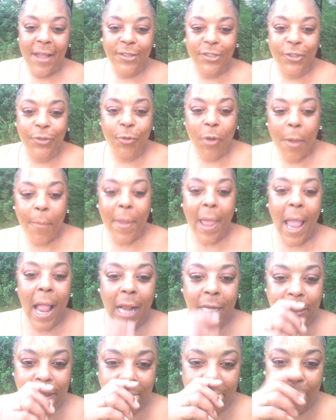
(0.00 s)
Trump
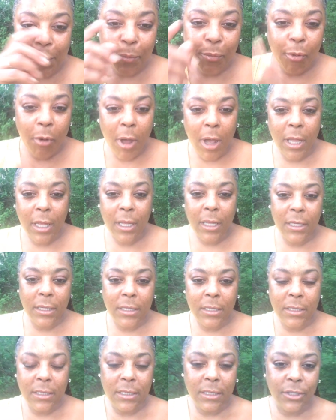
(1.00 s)
actually brought
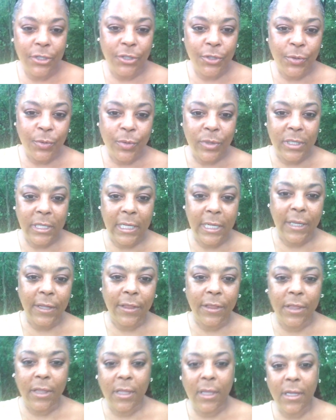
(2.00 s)
Juneteenth
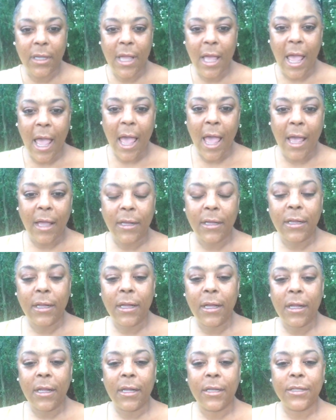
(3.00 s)

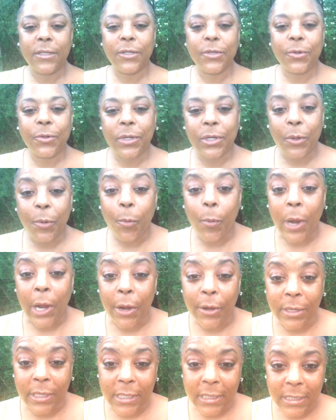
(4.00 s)
to an
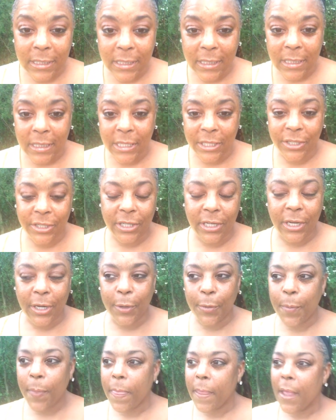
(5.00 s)
awareness this
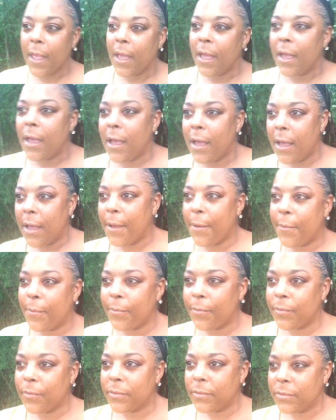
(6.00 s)
year.
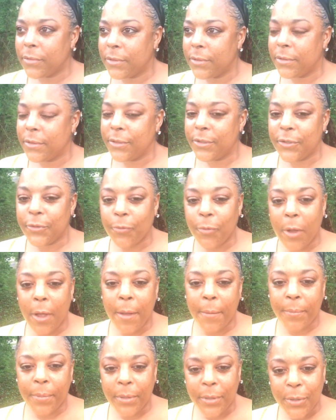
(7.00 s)
Um,
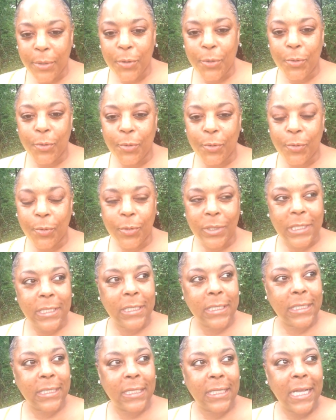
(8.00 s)
Trump, who
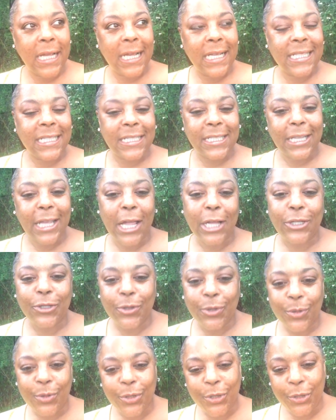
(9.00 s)
was
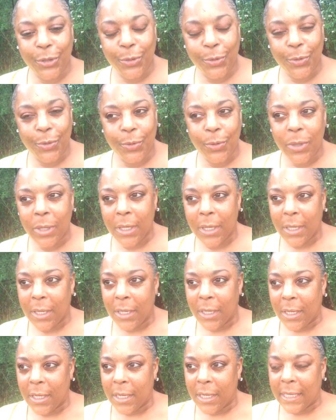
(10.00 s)
scheduled to
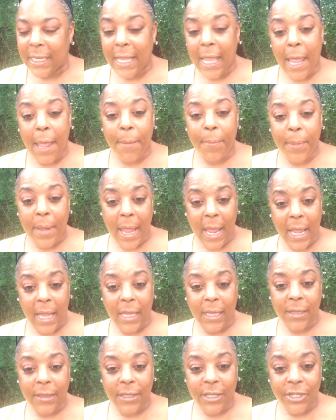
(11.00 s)

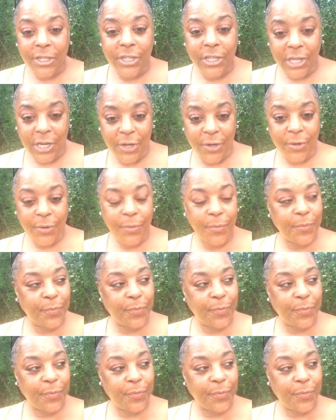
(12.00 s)
campaign this year